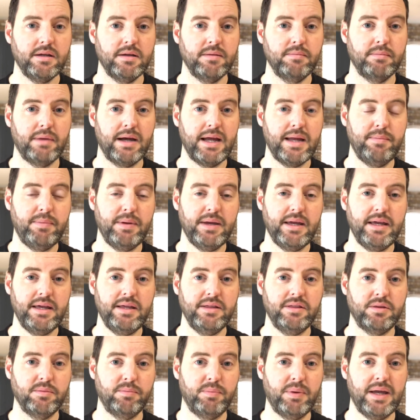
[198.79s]
may be
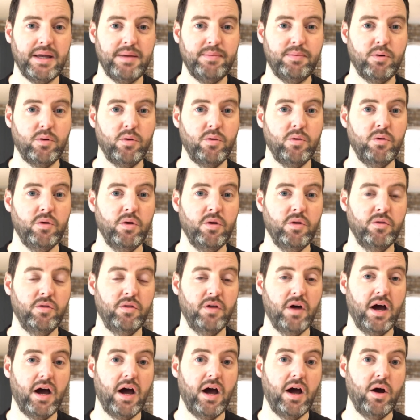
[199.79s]
the people
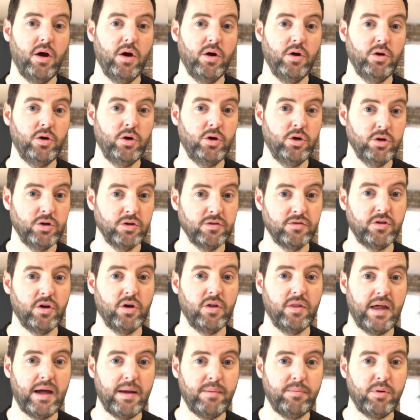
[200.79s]
that could have
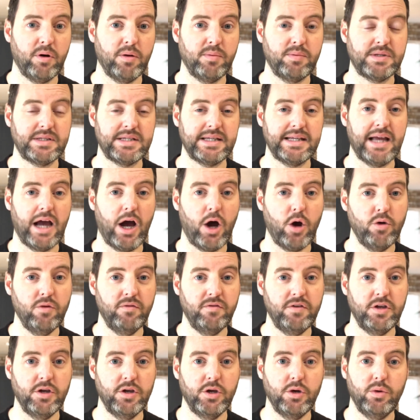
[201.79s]
got that property
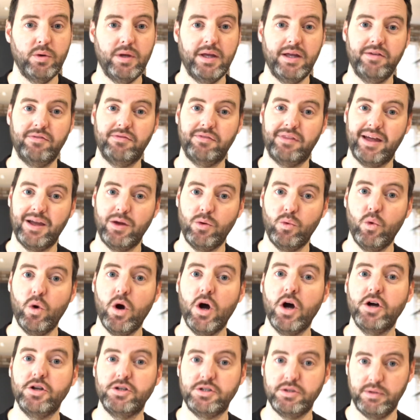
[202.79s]
over you if they
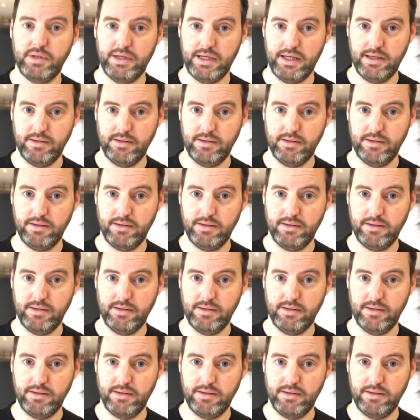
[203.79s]
were doing it.